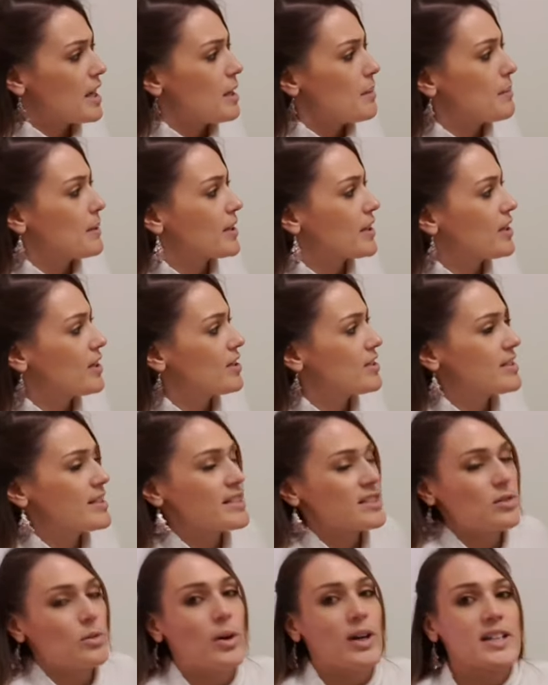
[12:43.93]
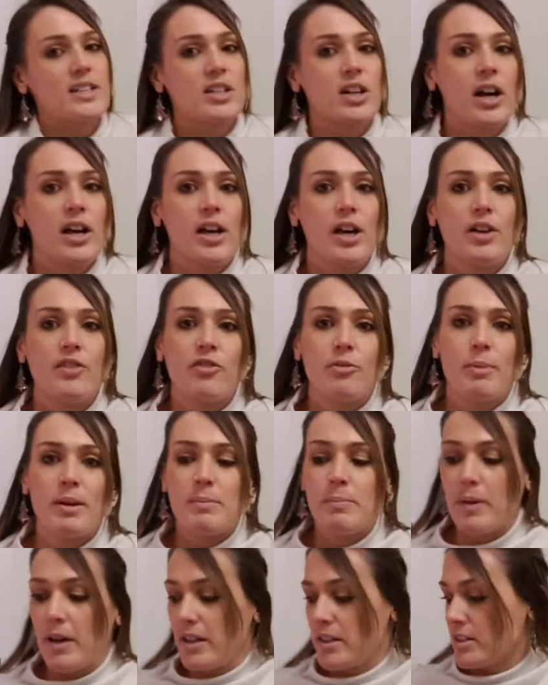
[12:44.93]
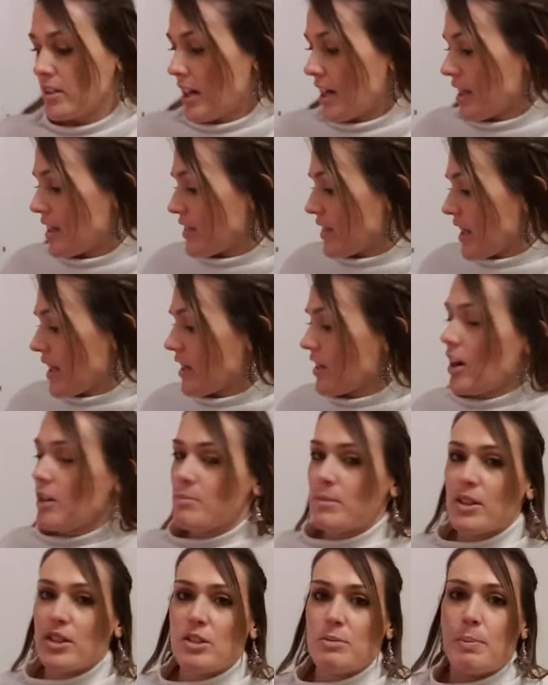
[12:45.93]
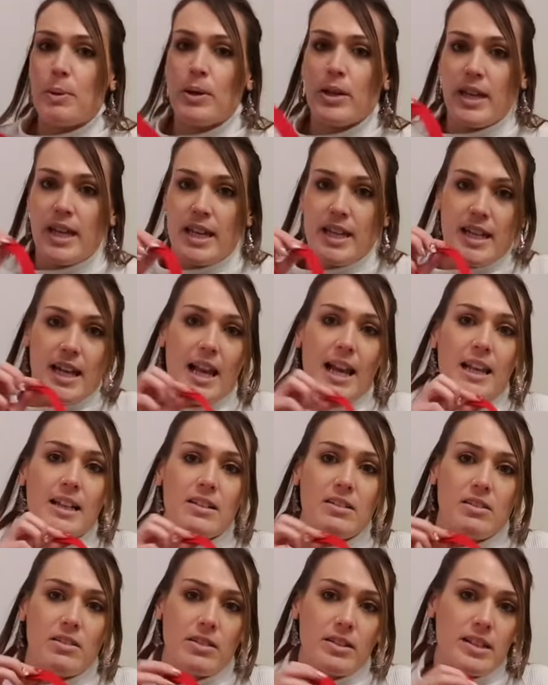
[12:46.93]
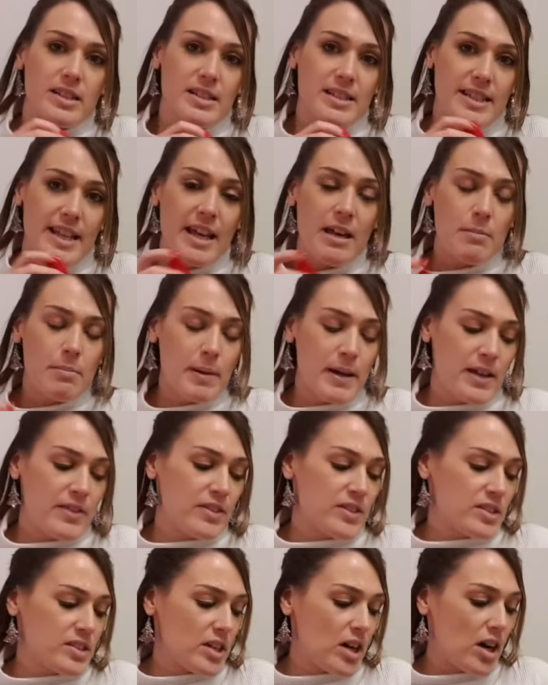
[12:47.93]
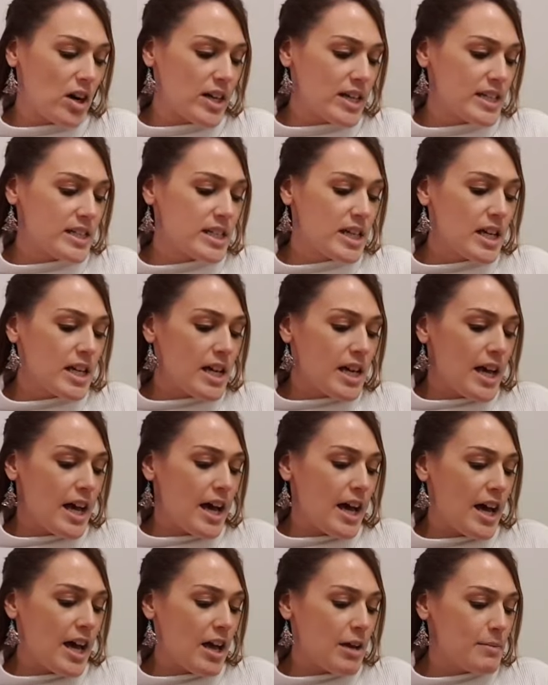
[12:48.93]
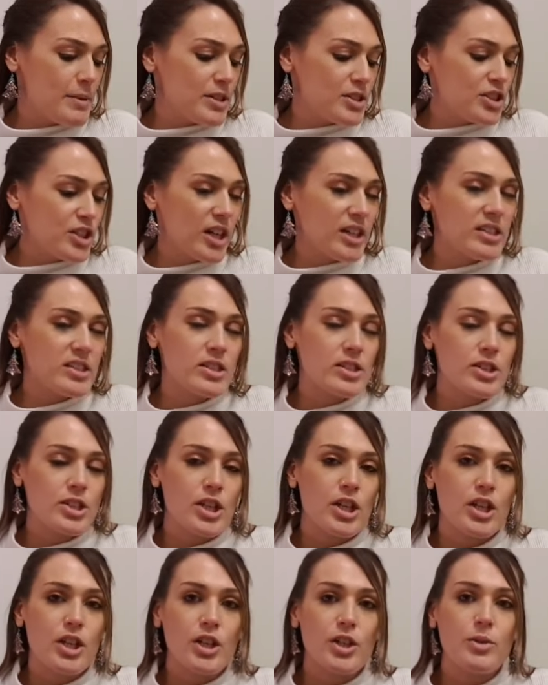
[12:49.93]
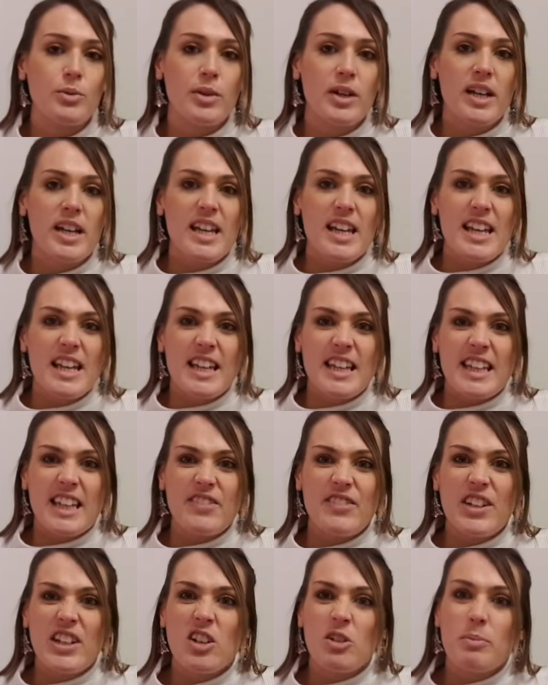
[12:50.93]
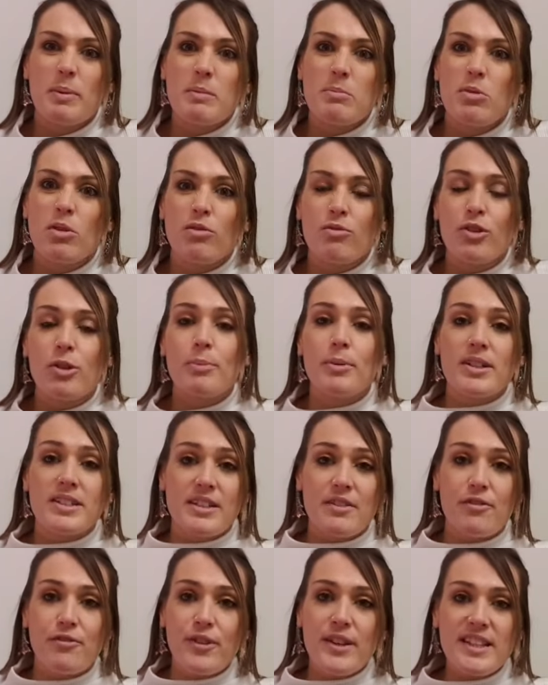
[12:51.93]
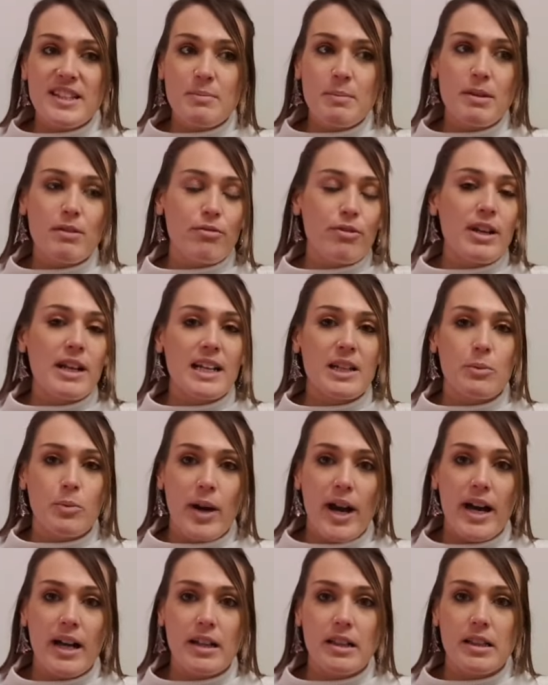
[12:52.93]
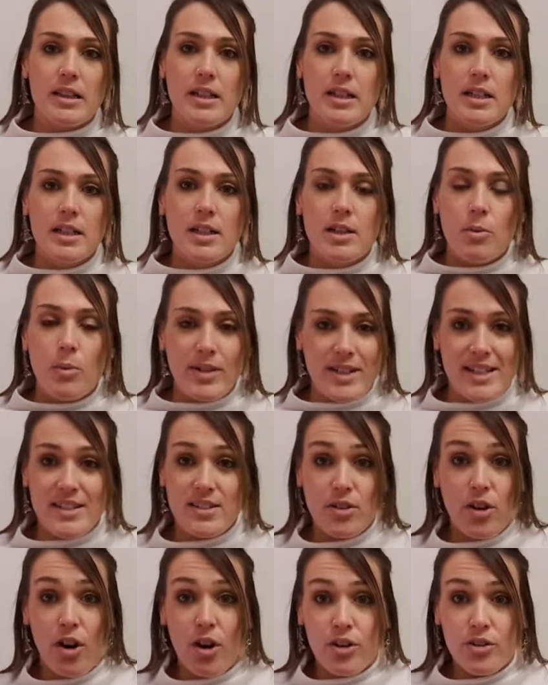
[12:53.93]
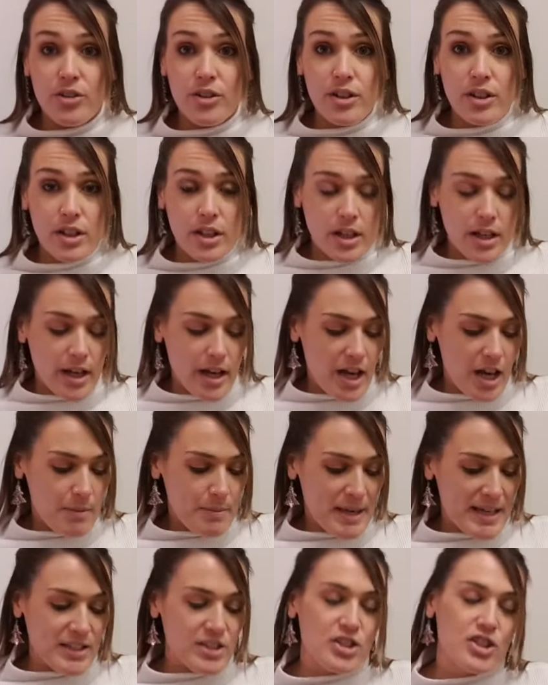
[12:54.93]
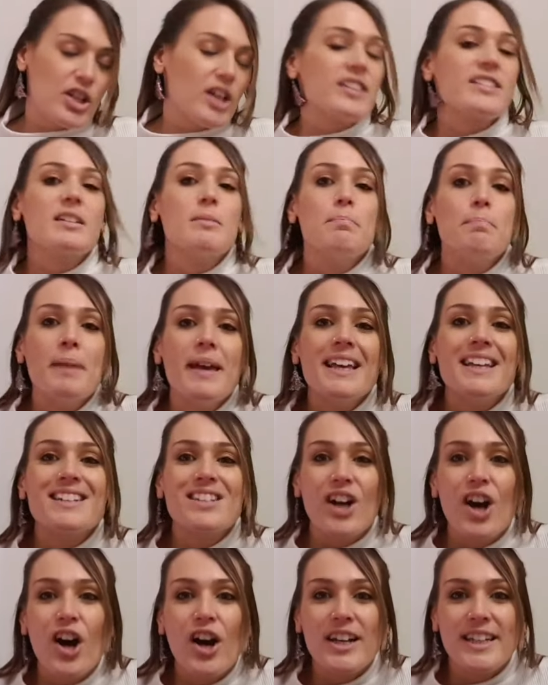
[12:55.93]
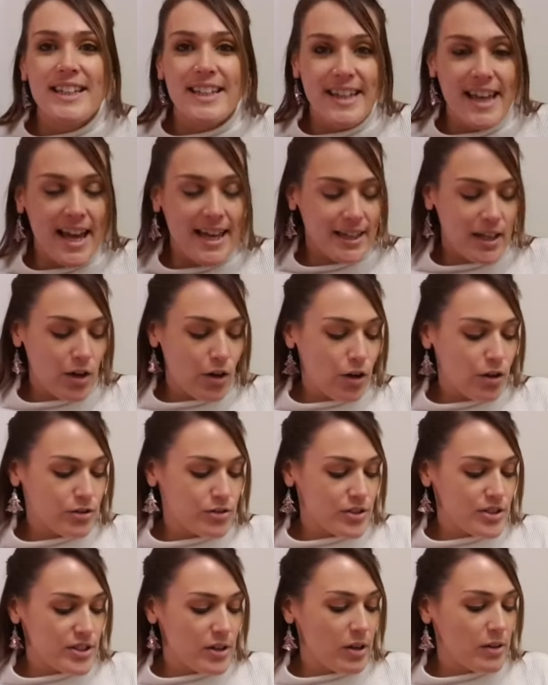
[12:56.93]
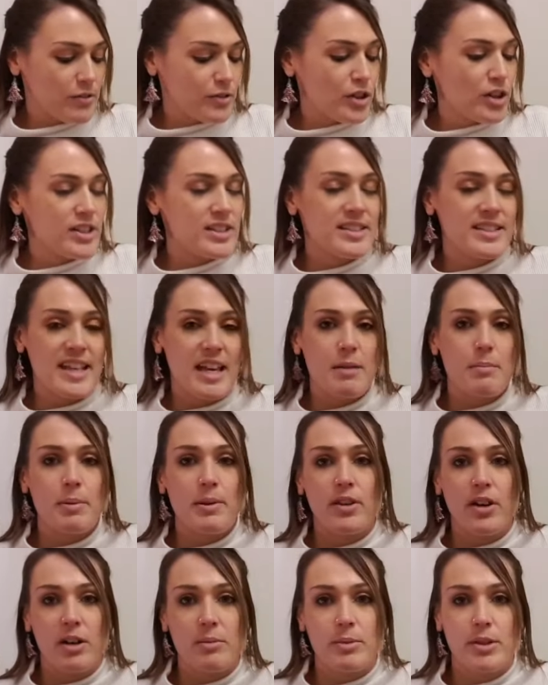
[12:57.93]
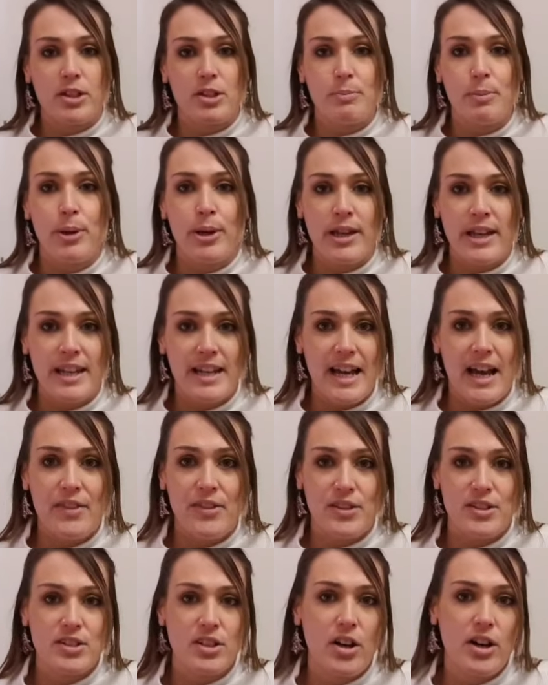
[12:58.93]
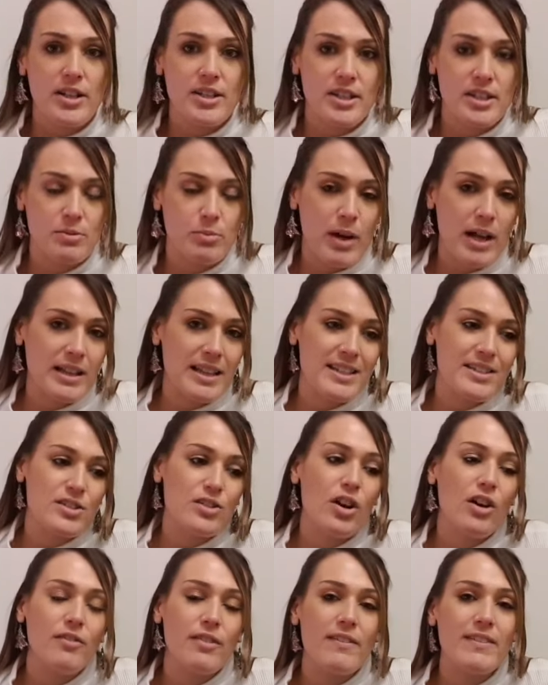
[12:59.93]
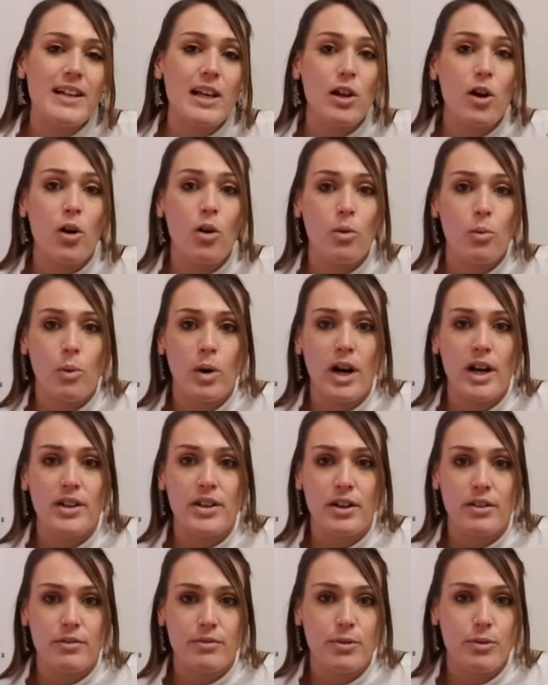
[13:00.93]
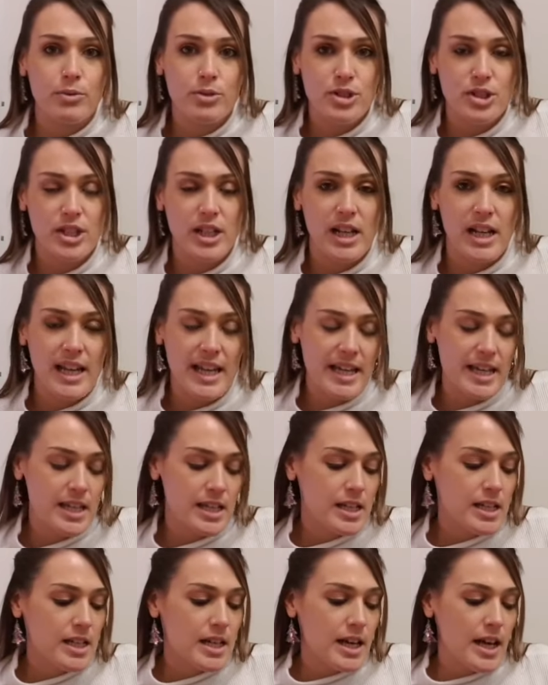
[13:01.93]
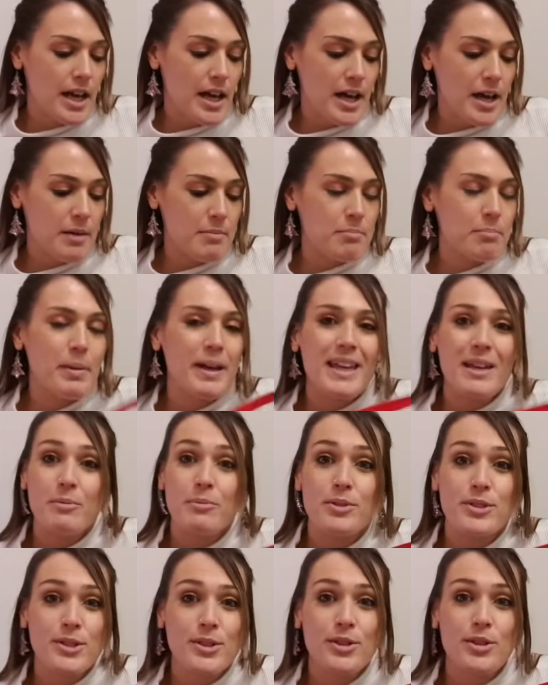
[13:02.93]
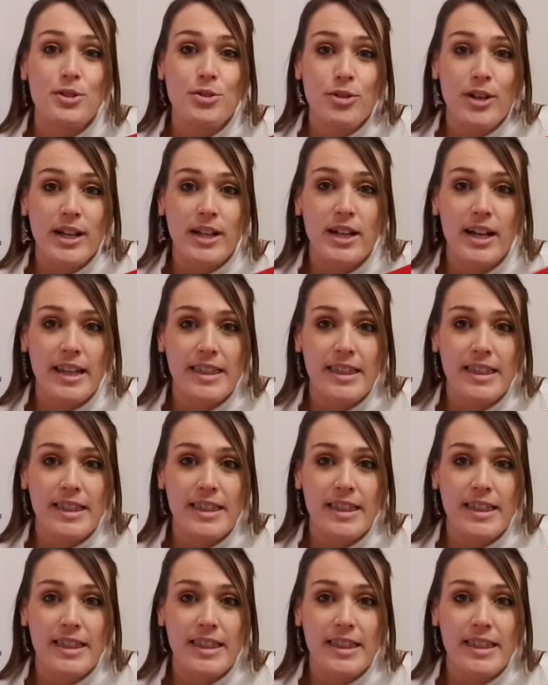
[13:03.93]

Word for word: because it's quite tight over my bust. I think I'm gonna put in a little zip at the side um, just to give a little bit more room because it fits me really well when it's on. Um, it's just a bit tight getting it on. So I've got a zip that I'm gonna put in at the side as well. It's not a very long one, unfortunately, um, but it will do the trick, I